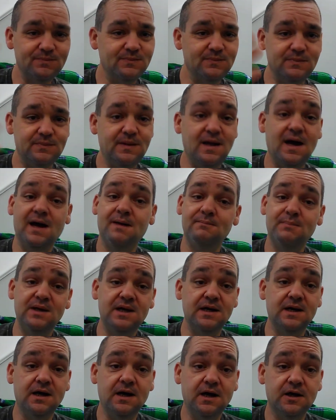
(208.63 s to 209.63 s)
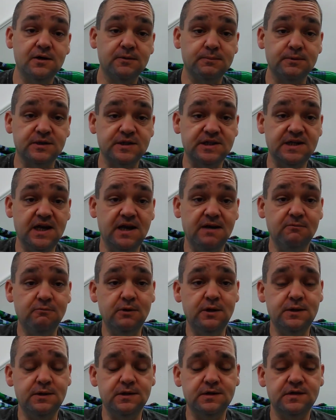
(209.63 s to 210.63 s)
not being 100%
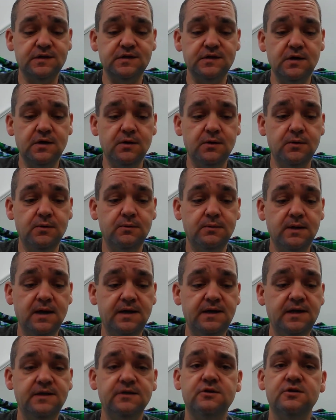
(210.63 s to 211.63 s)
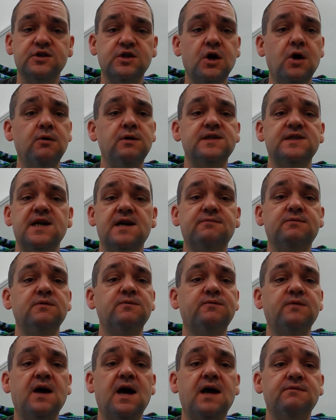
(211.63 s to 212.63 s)
with you. So, and then there's always, every
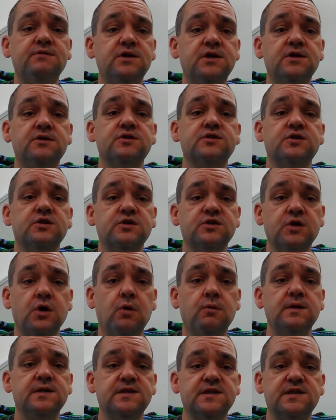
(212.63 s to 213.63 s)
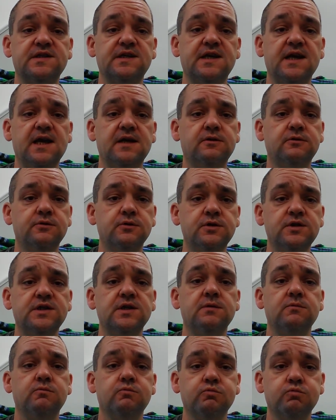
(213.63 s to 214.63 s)
5 years, there's always a scandal. There's
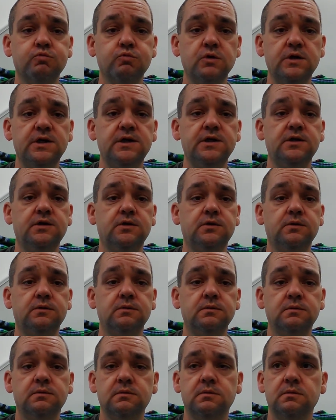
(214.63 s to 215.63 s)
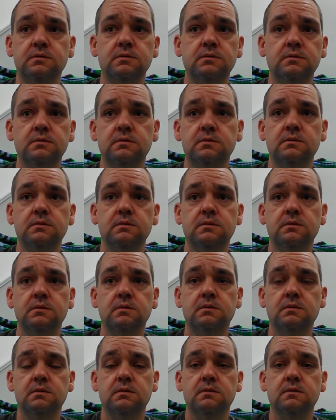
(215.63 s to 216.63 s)
a real,
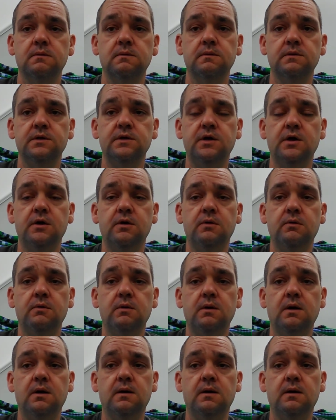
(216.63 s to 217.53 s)
you know,